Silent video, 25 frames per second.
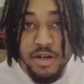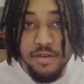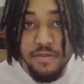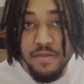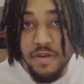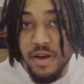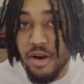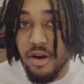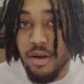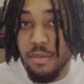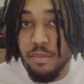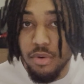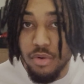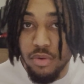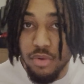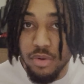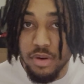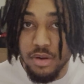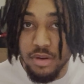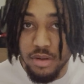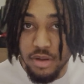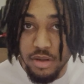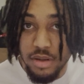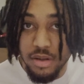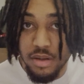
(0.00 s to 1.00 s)
very
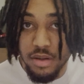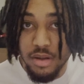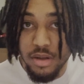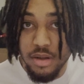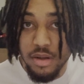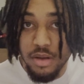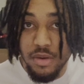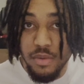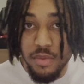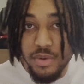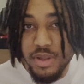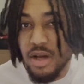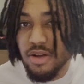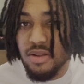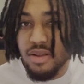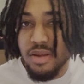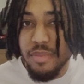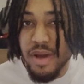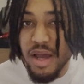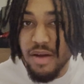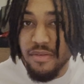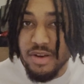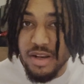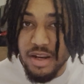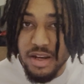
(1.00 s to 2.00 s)
poorly without them
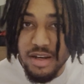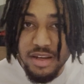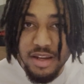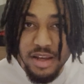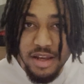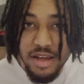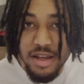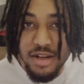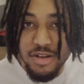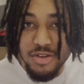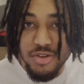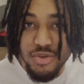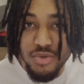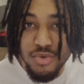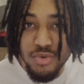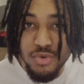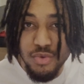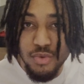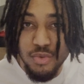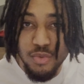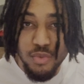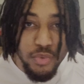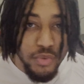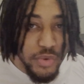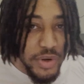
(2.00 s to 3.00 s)
having to dig into
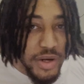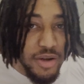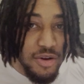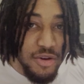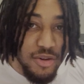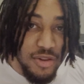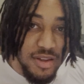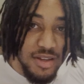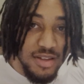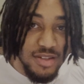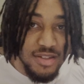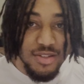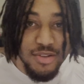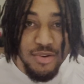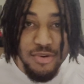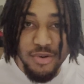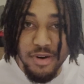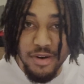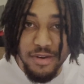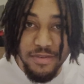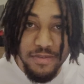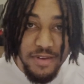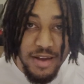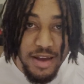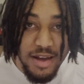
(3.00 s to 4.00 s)
real
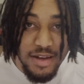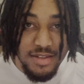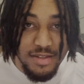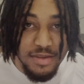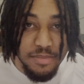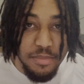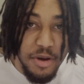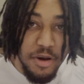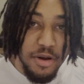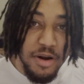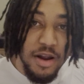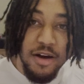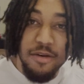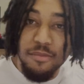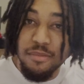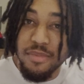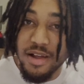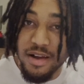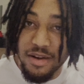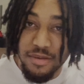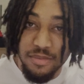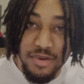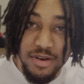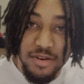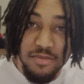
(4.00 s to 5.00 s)
historic facts about how
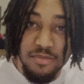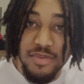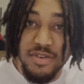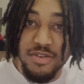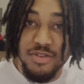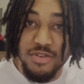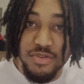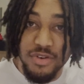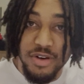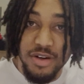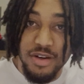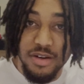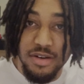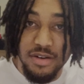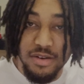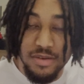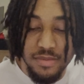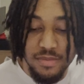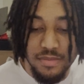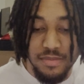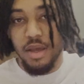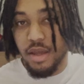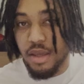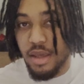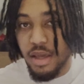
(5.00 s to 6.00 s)
black men have been treated.
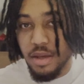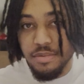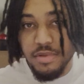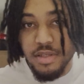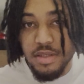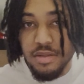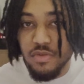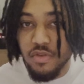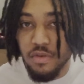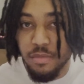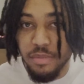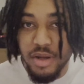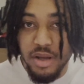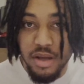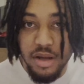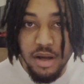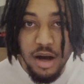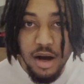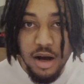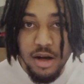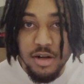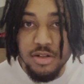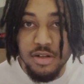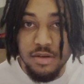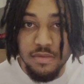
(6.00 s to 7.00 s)
It keeps things from being
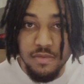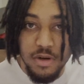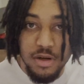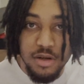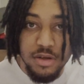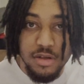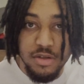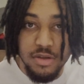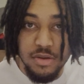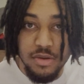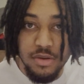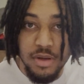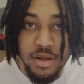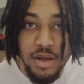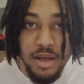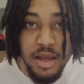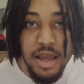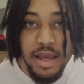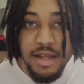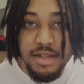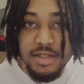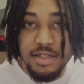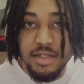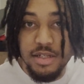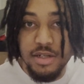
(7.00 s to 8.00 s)
controversial
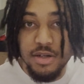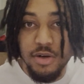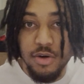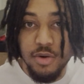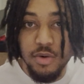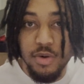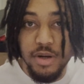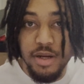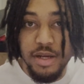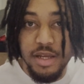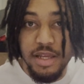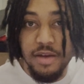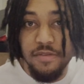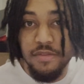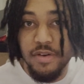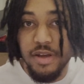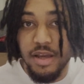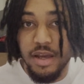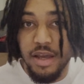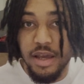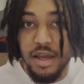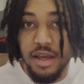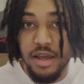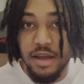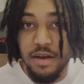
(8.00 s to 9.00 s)
and still giving
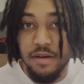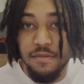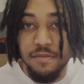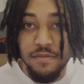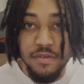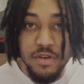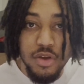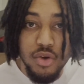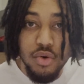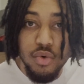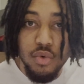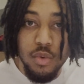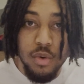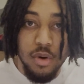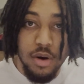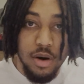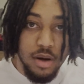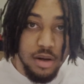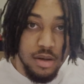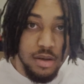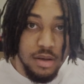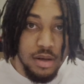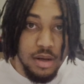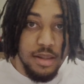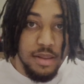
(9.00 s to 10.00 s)
a view
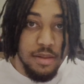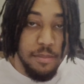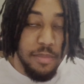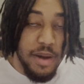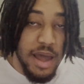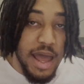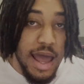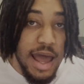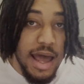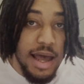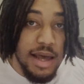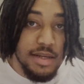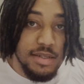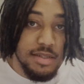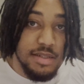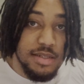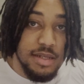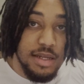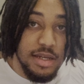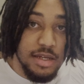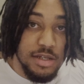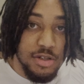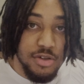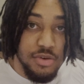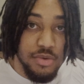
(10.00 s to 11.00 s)
on the past
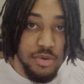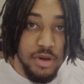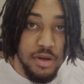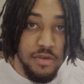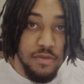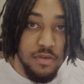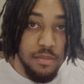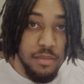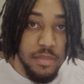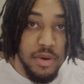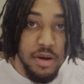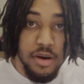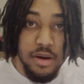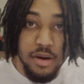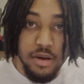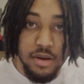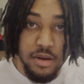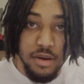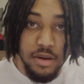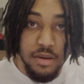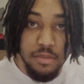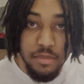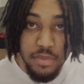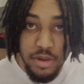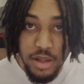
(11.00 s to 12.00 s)
history of America
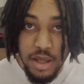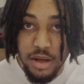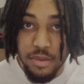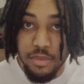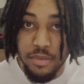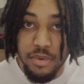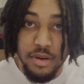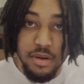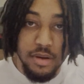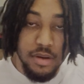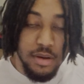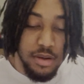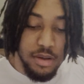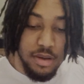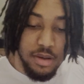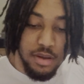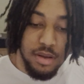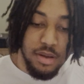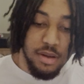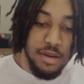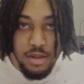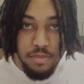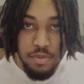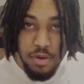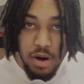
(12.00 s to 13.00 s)
and black men.
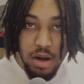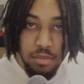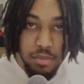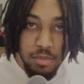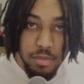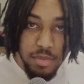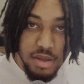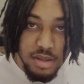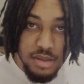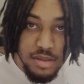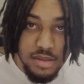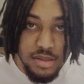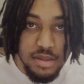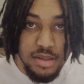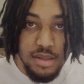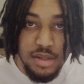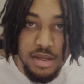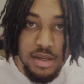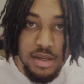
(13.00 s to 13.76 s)
The problem is,